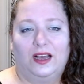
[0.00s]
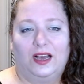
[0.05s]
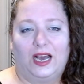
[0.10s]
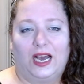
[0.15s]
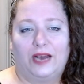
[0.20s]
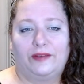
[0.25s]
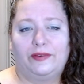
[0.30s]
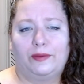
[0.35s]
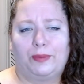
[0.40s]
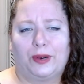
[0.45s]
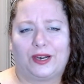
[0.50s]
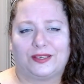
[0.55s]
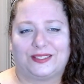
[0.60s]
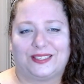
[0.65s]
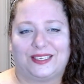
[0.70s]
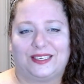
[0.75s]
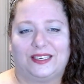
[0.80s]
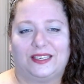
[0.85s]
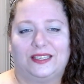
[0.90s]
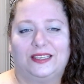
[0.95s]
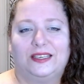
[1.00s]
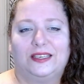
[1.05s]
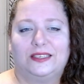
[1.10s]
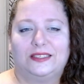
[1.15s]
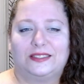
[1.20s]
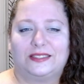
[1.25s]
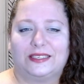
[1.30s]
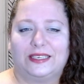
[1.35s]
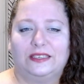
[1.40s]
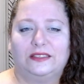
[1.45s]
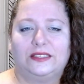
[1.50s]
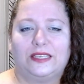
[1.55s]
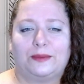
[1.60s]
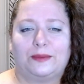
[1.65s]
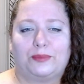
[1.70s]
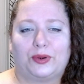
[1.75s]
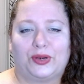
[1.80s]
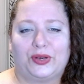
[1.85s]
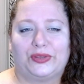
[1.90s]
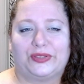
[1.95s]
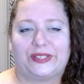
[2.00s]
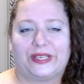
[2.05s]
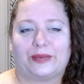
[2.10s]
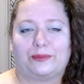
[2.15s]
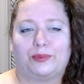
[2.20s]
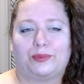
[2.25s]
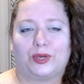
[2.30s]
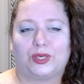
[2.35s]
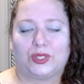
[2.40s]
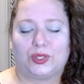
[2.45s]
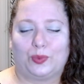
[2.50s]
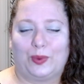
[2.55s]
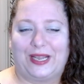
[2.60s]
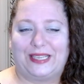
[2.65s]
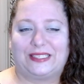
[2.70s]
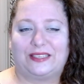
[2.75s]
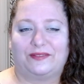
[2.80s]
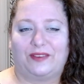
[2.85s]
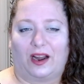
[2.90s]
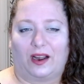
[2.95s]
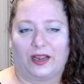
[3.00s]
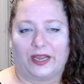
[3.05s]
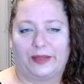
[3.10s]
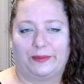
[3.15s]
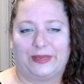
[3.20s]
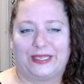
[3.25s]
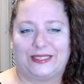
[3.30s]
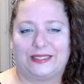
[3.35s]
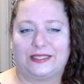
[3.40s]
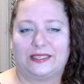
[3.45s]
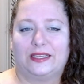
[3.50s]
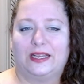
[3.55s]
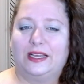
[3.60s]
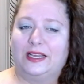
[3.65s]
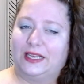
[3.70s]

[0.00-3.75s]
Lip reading: Of a person skilled at producing persuasive arguments,